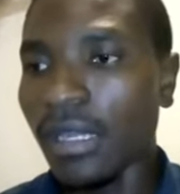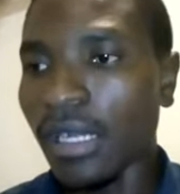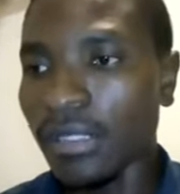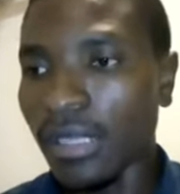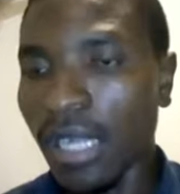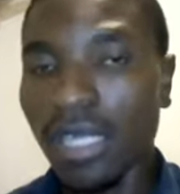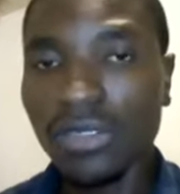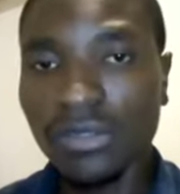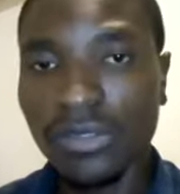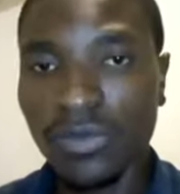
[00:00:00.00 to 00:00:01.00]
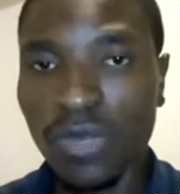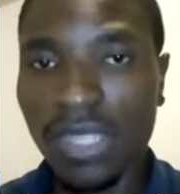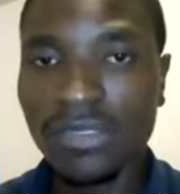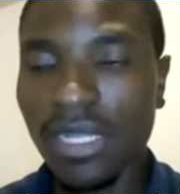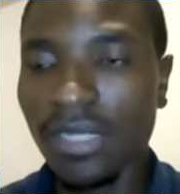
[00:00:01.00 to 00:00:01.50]
And now,
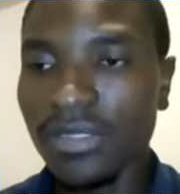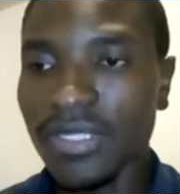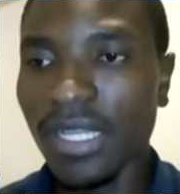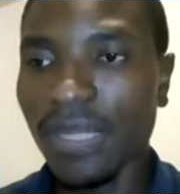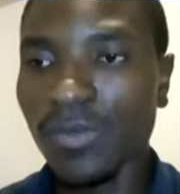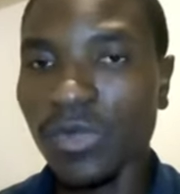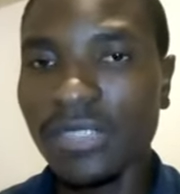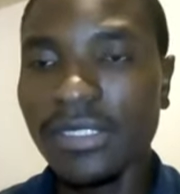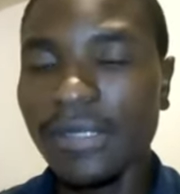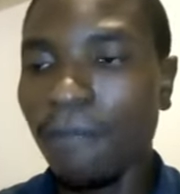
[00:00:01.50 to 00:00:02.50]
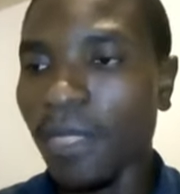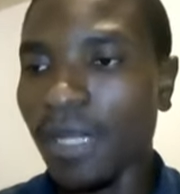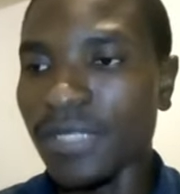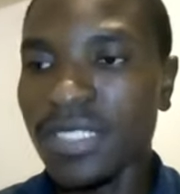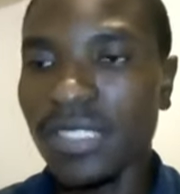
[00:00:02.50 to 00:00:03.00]
right now, this time around,
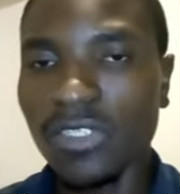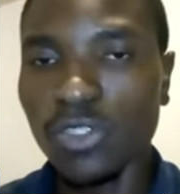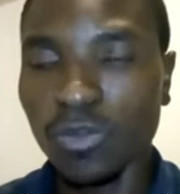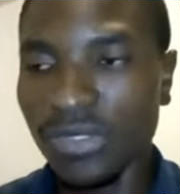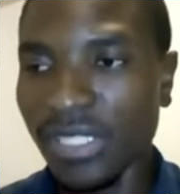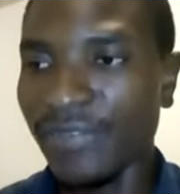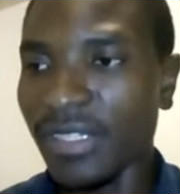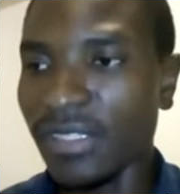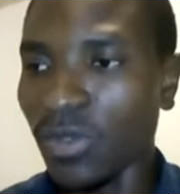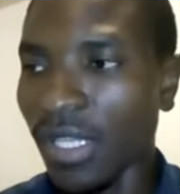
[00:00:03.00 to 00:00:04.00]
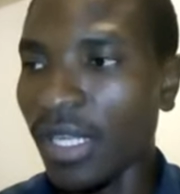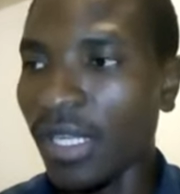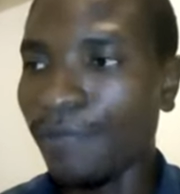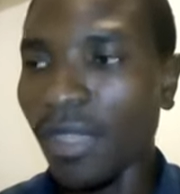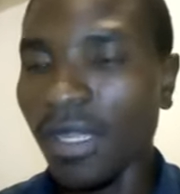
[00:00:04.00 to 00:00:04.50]
I'm just trying to put everything
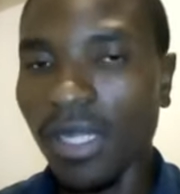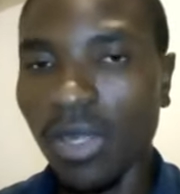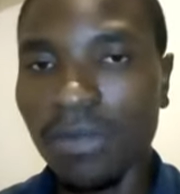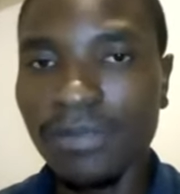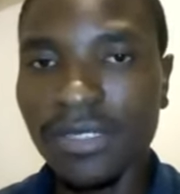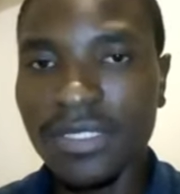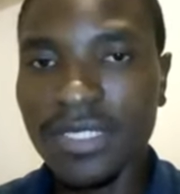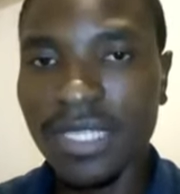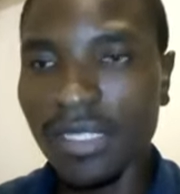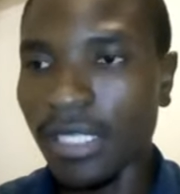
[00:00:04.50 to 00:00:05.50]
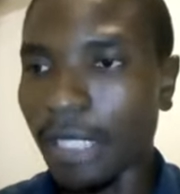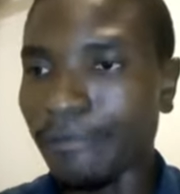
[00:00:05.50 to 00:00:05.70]
together, the components and